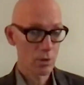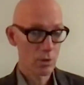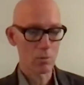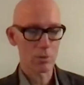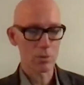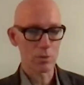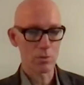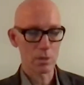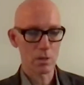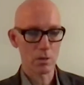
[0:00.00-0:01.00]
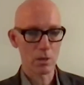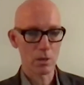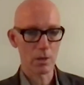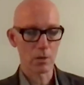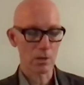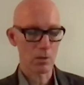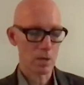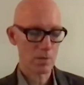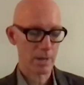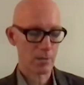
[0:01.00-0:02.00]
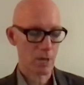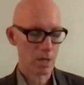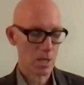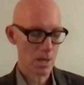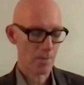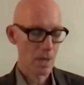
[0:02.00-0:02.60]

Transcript: You know, which is what's going going on in the West Bank right now.